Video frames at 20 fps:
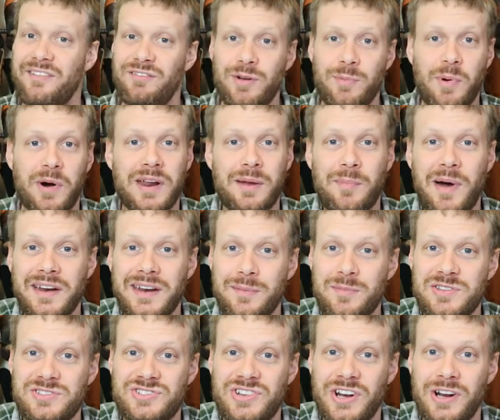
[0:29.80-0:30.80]
Hey everybody, my
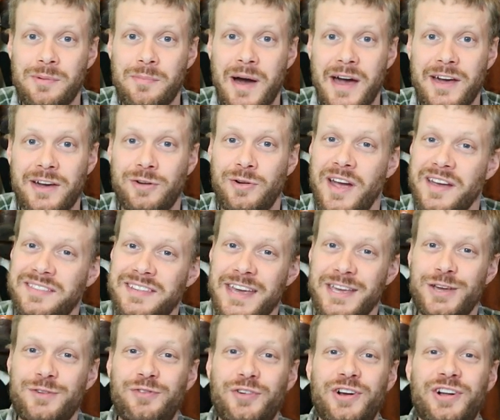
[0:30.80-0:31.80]
name is Jeremiah Craig.
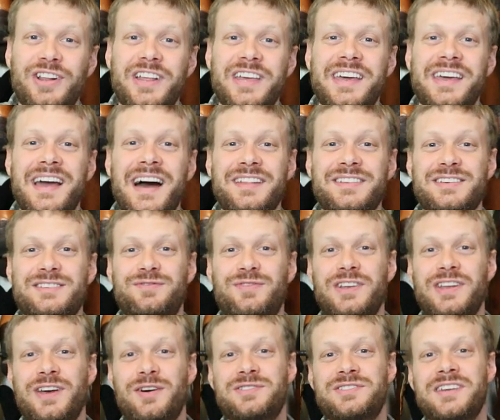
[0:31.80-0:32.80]
Thank you for clicking on this
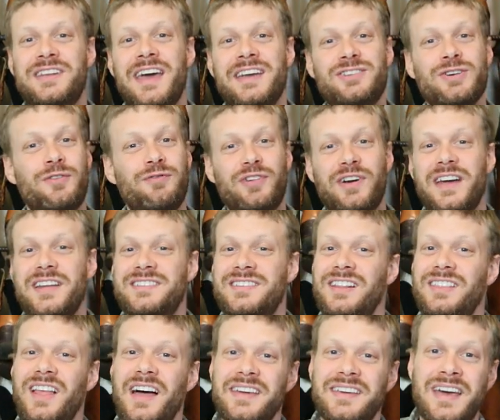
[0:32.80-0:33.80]
video today. Don't forget
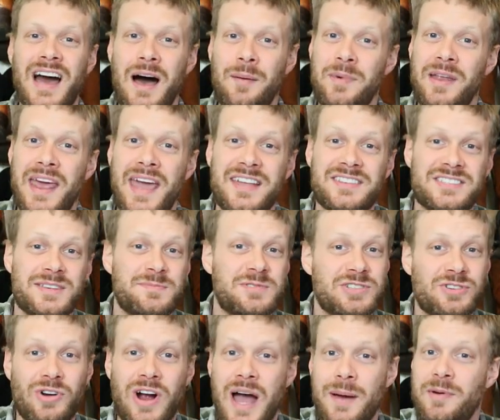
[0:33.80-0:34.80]
to like, comment, and
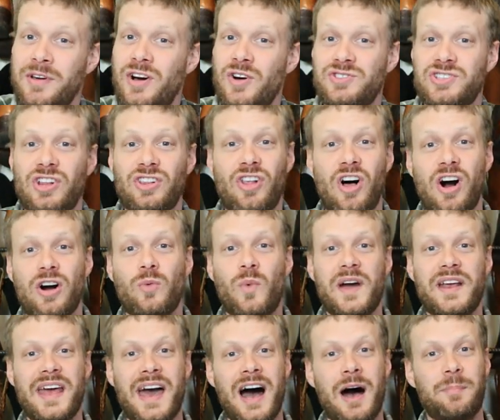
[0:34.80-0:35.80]
subscribe. It goes a long
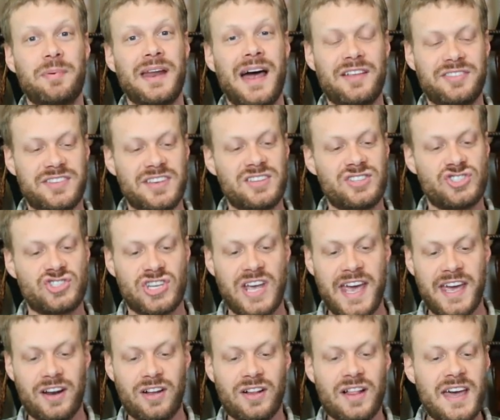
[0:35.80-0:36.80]
way to helping out this
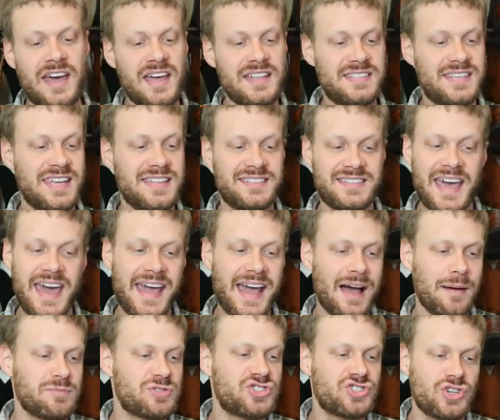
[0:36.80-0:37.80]
channel.
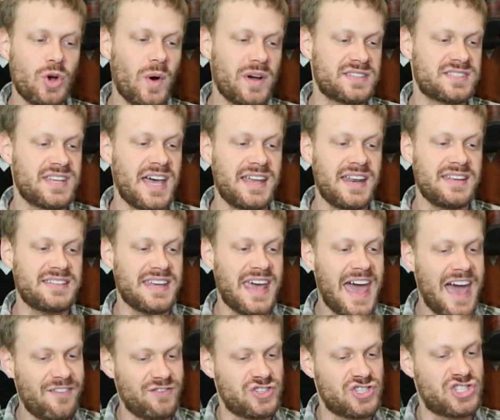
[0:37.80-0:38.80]
Today, I'm so excited to
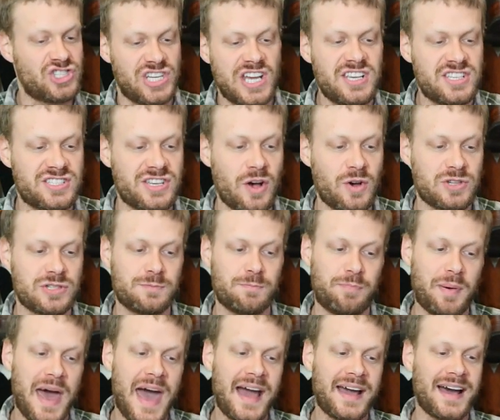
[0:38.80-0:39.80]
have Chisos
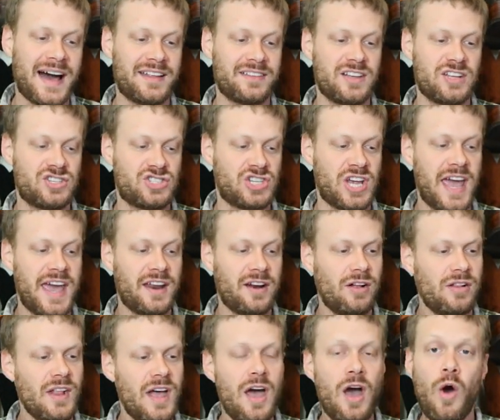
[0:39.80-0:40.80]
back on the
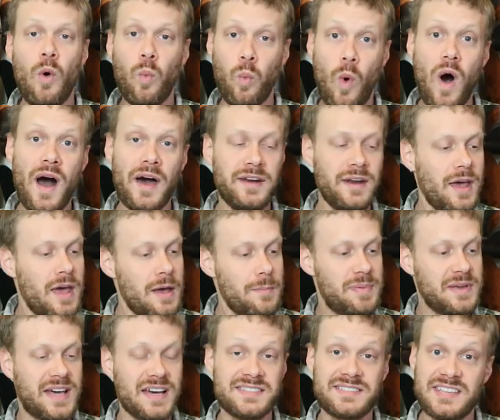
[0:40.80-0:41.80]
channel. One,
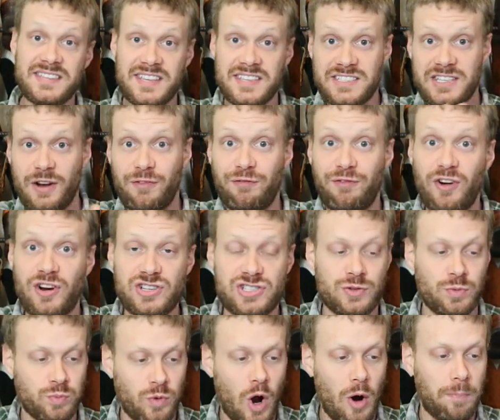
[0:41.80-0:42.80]
because this is their
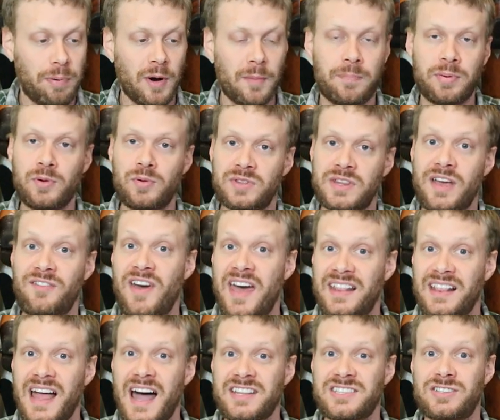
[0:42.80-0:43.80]
first roper boot. They've
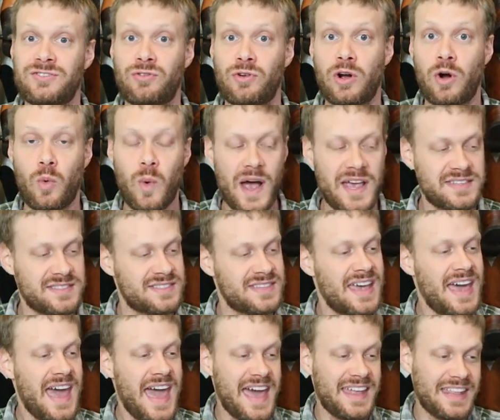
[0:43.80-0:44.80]
had lots of
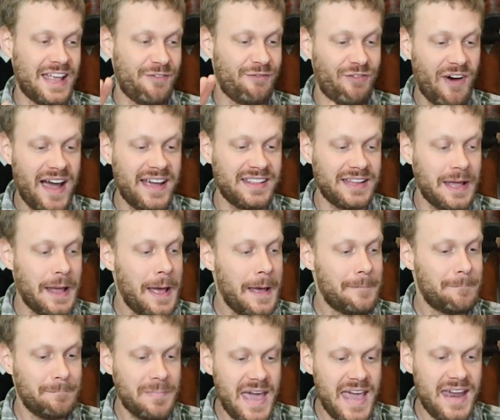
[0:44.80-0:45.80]
requests and they finally
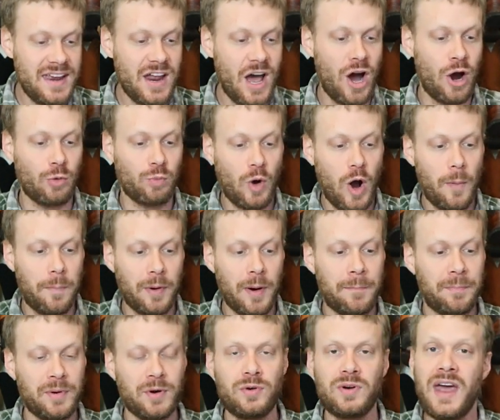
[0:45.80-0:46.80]
made a
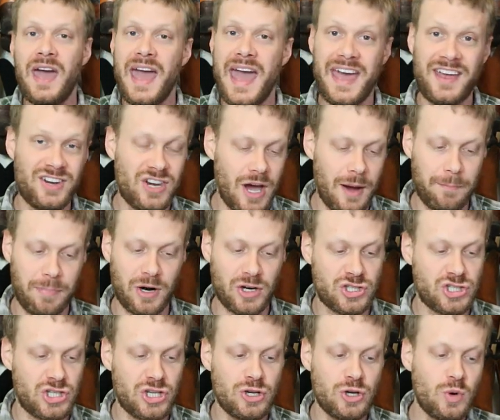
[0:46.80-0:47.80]
roper boot. And
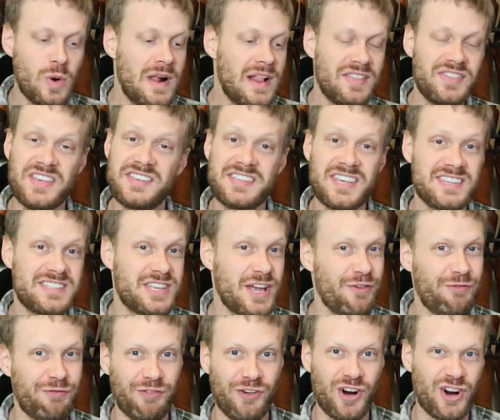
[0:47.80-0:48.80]
number two, this is
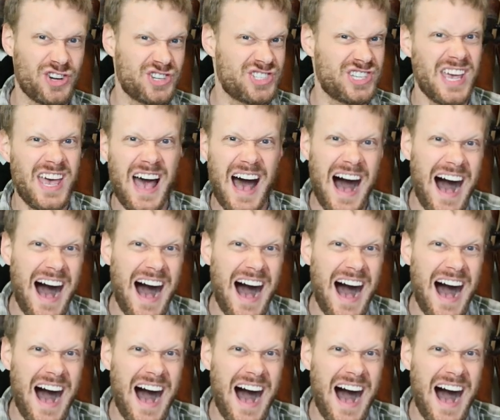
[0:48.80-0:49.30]
their first